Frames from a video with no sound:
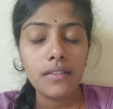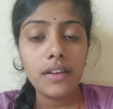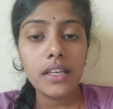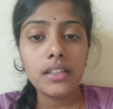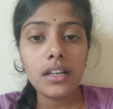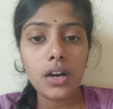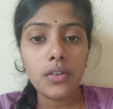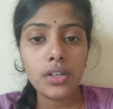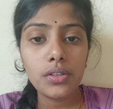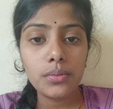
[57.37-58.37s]
When
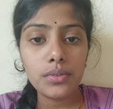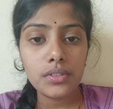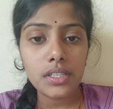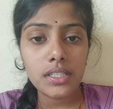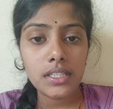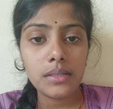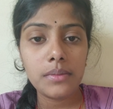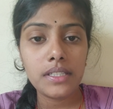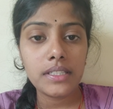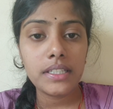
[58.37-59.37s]
our immune
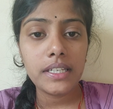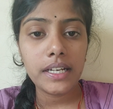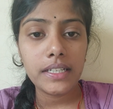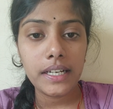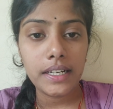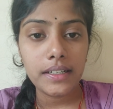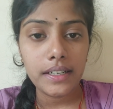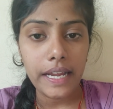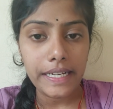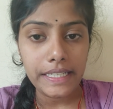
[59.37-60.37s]
system is detected
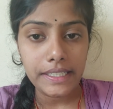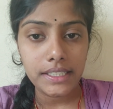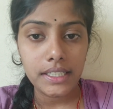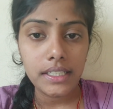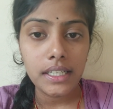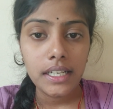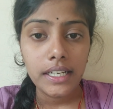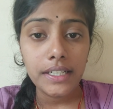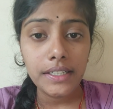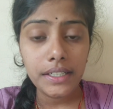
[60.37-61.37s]
an antigen,
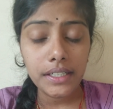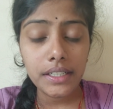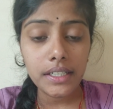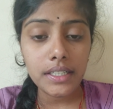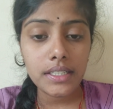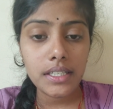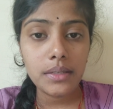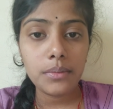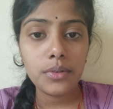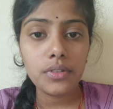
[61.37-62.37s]
it triggers
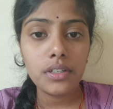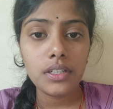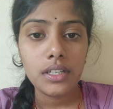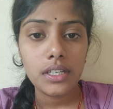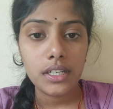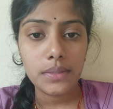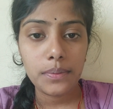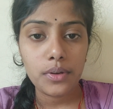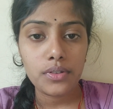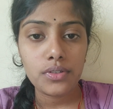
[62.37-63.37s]
the immune
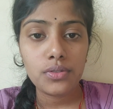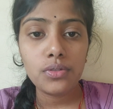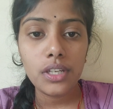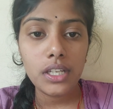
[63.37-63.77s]
response to